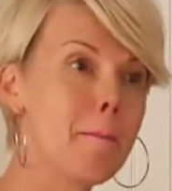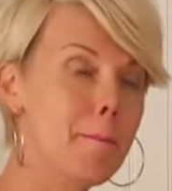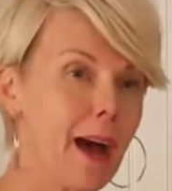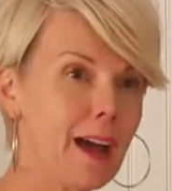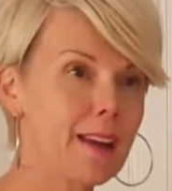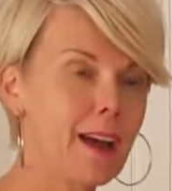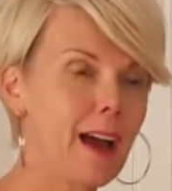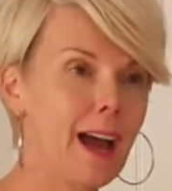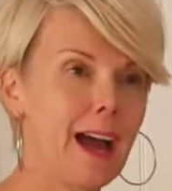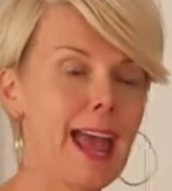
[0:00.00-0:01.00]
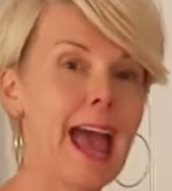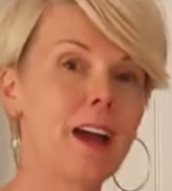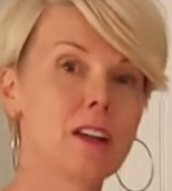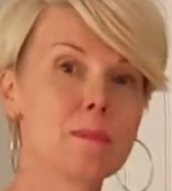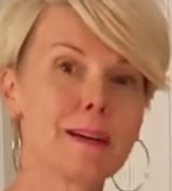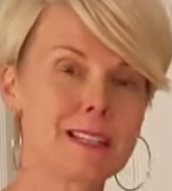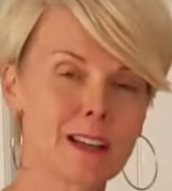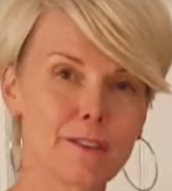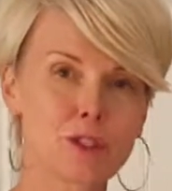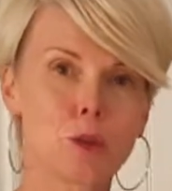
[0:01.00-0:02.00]
but I held
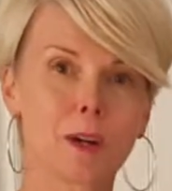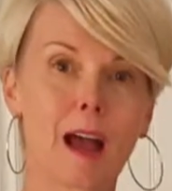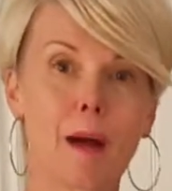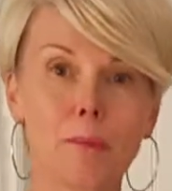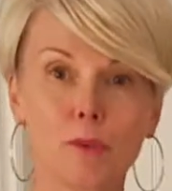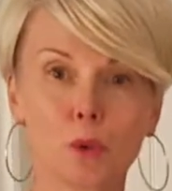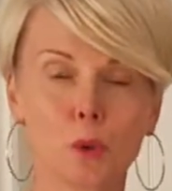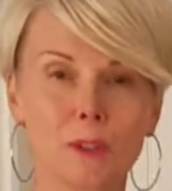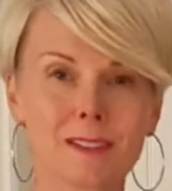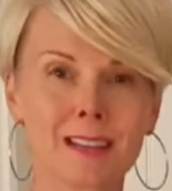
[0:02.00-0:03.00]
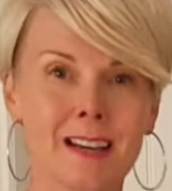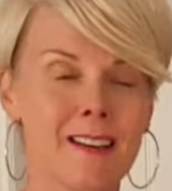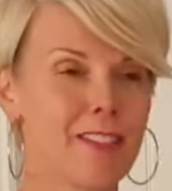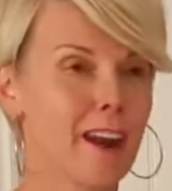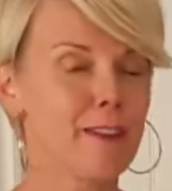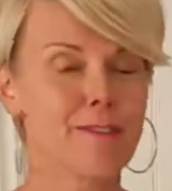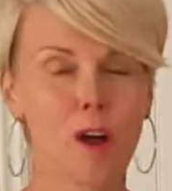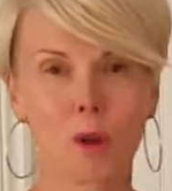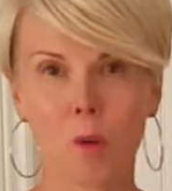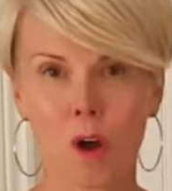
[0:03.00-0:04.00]
myself to a couple rules that I
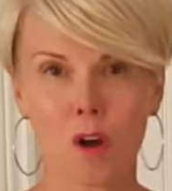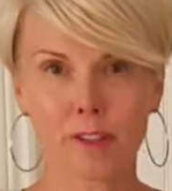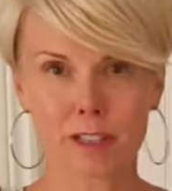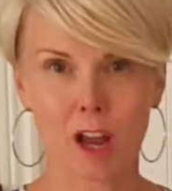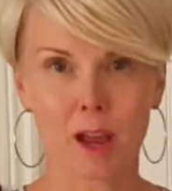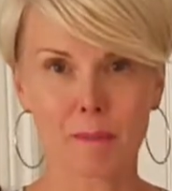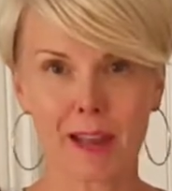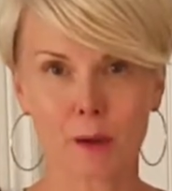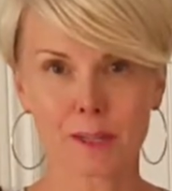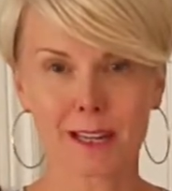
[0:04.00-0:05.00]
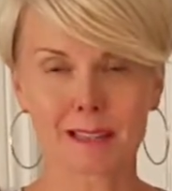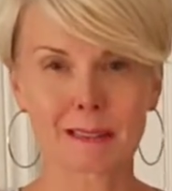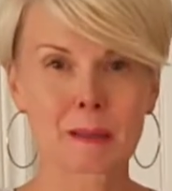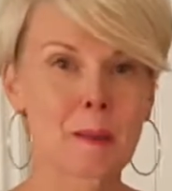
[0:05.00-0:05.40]
follow all the time nowadays.